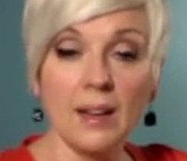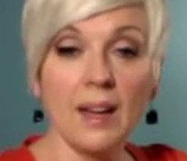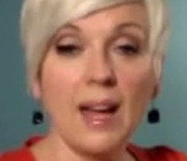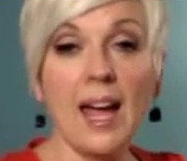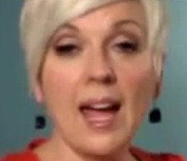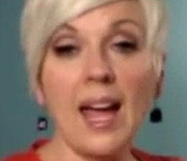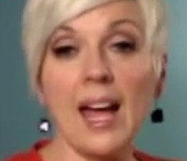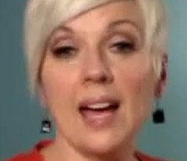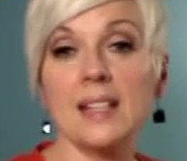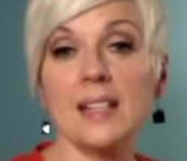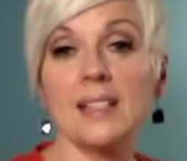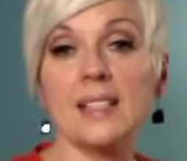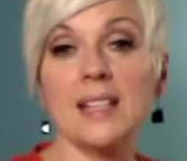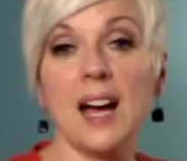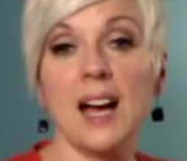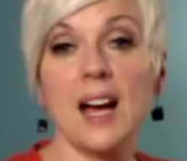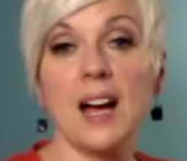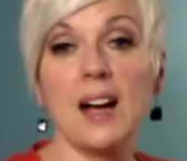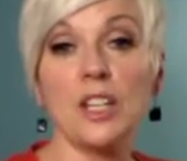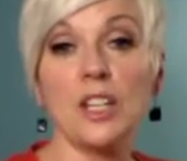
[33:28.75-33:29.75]
and
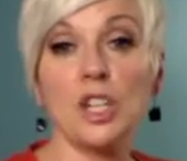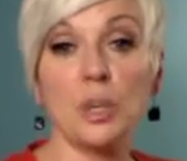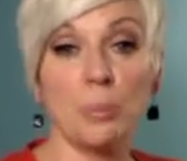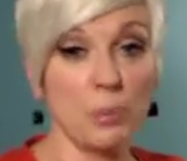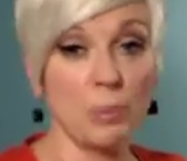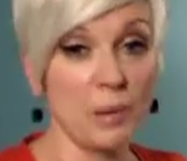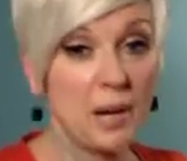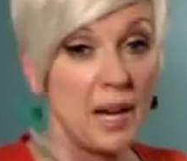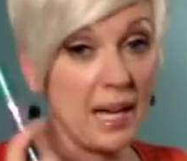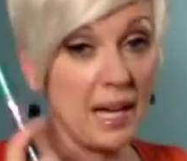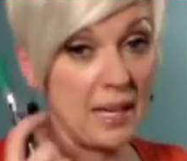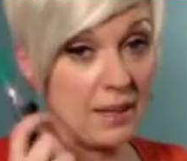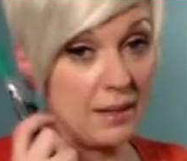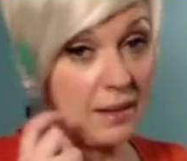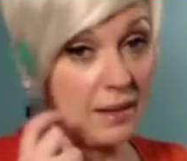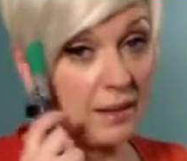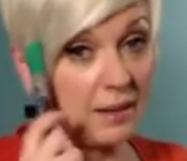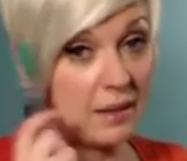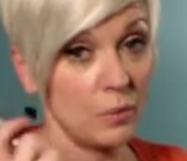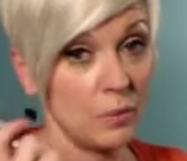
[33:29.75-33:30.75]
your
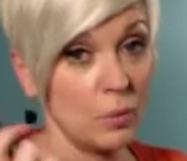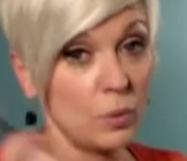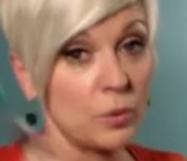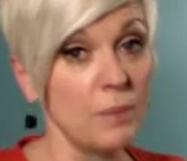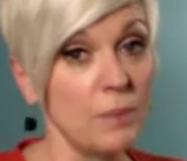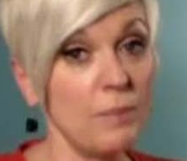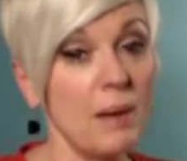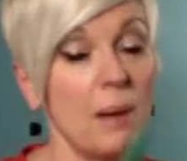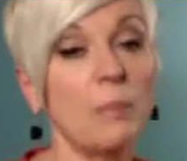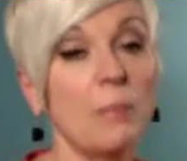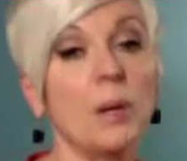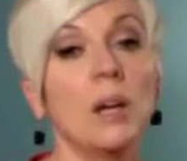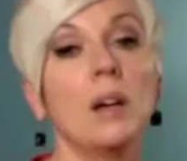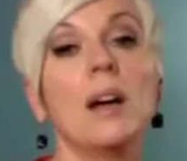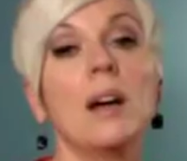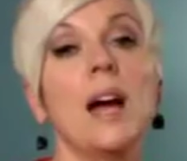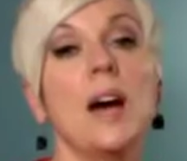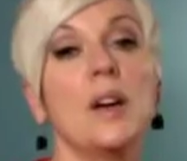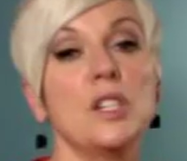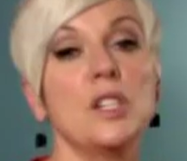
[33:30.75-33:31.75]
brain will
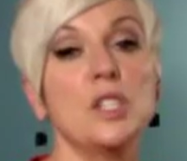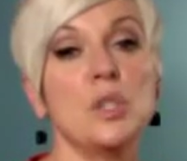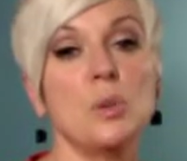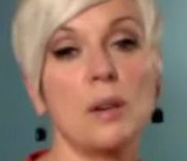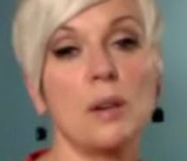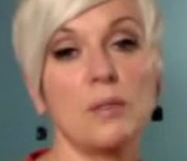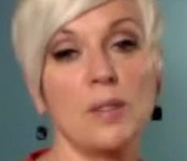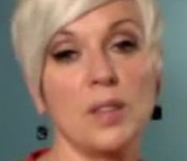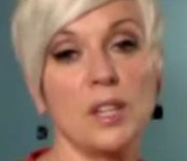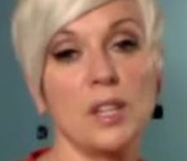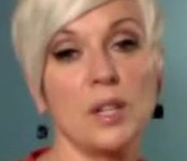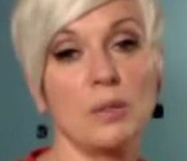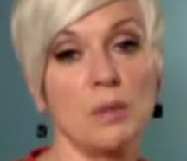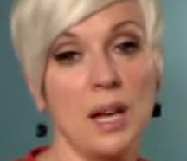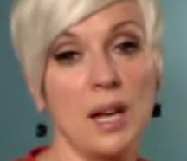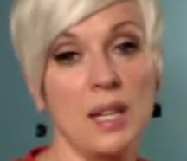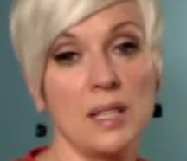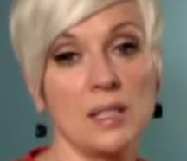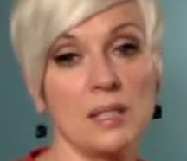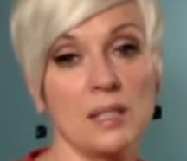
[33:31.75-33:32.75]
remember how to do everything
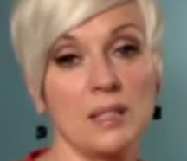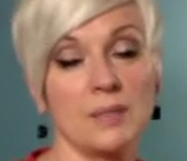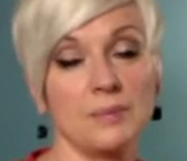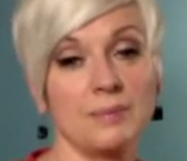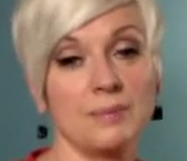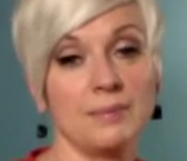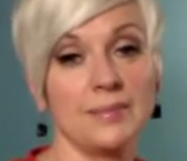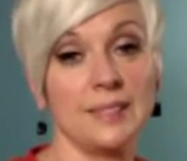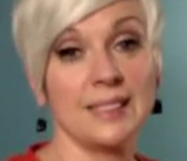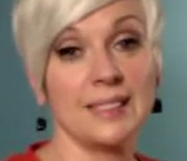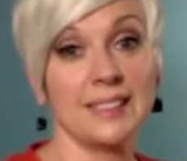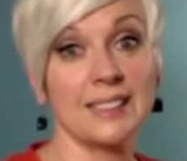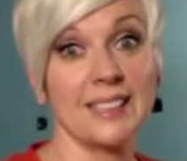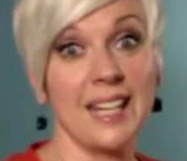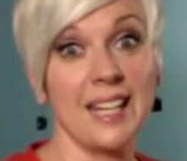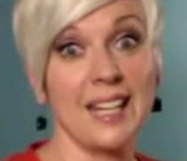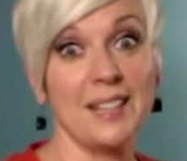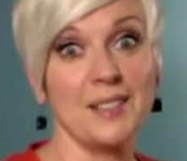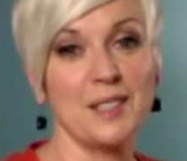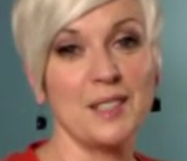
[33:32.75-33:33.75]
right.
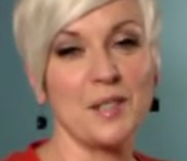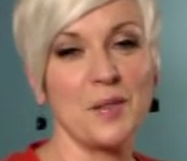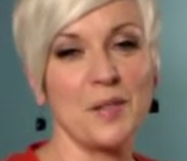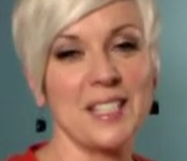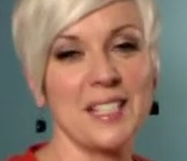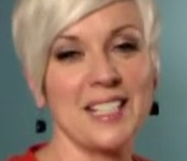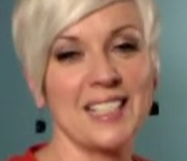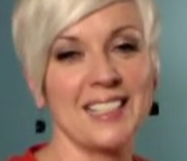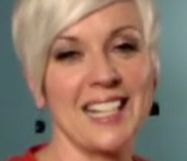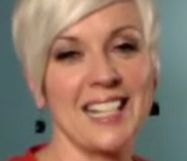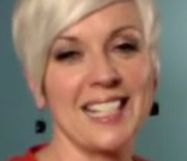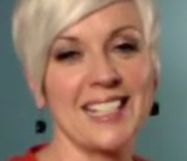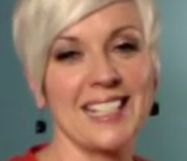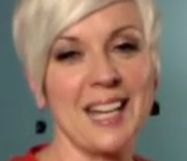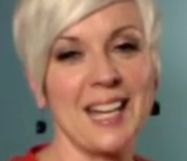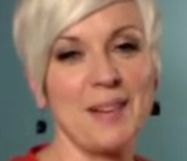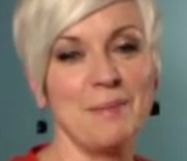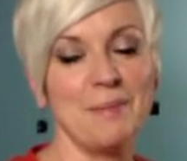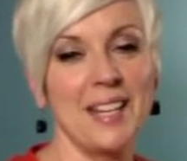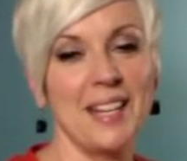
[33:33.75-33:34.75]
Okay, so until next
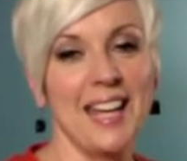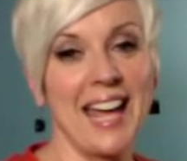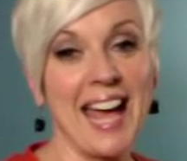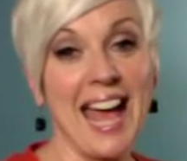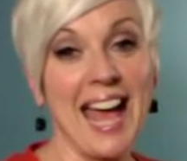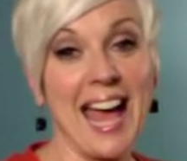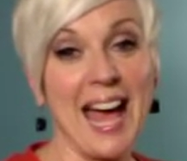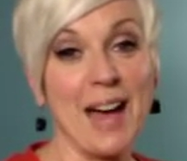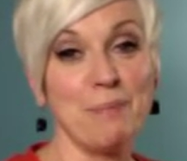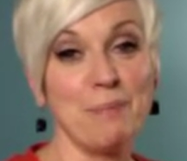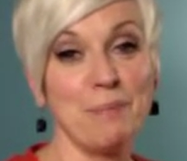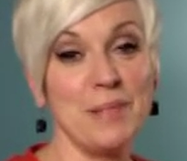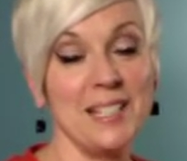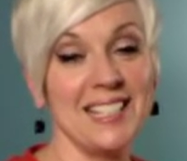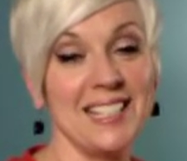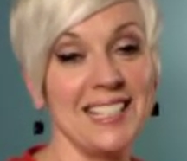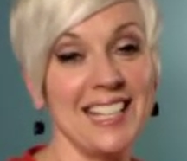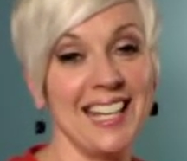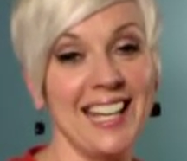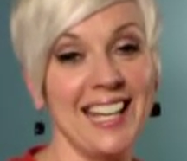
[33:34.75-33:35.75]
time, happy
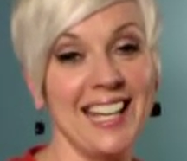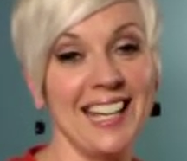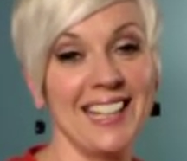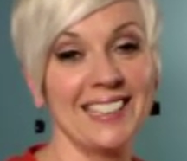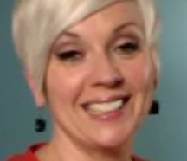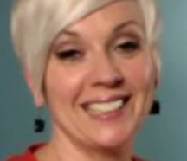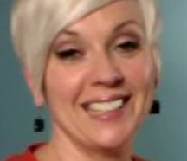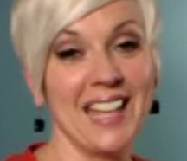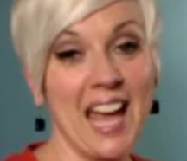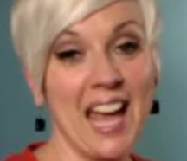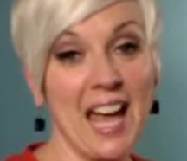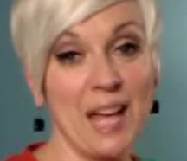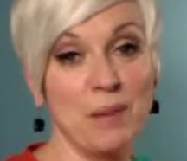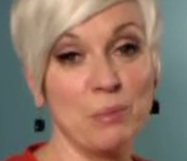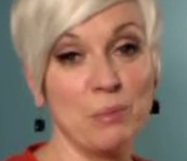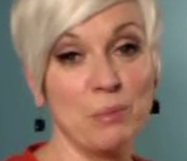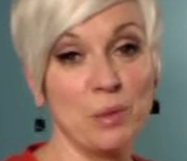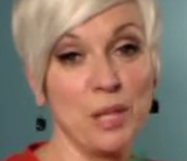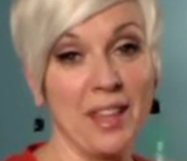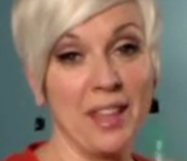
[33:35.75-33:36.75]
singing
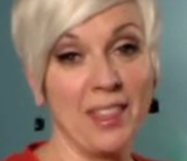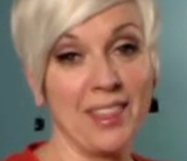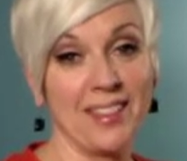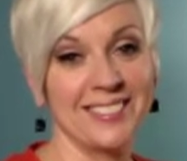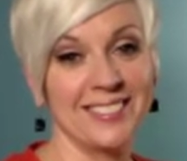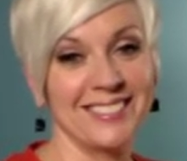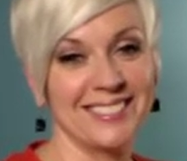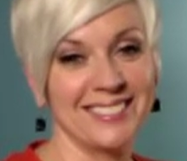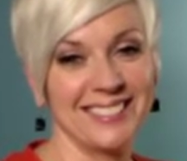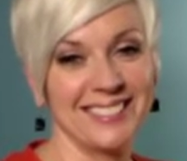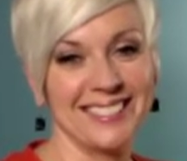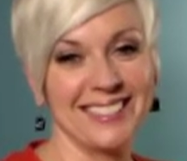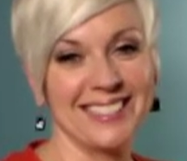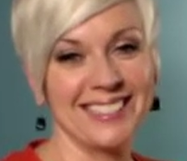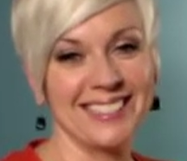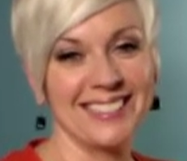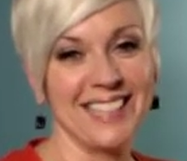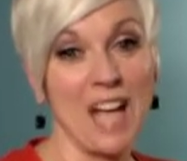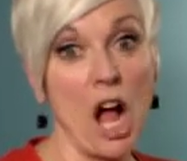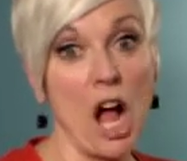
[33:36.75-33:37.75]
and breathe
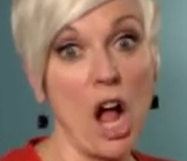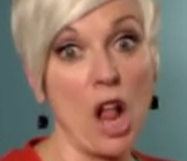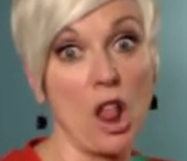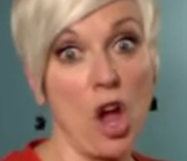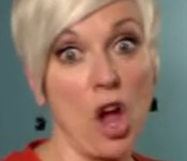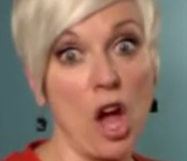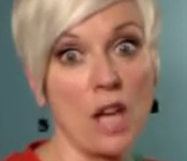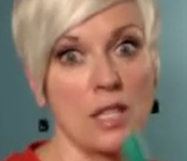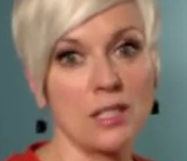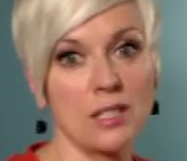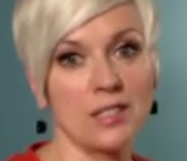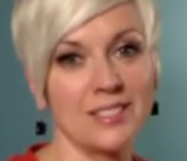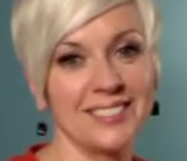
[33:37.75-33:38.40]
a lot.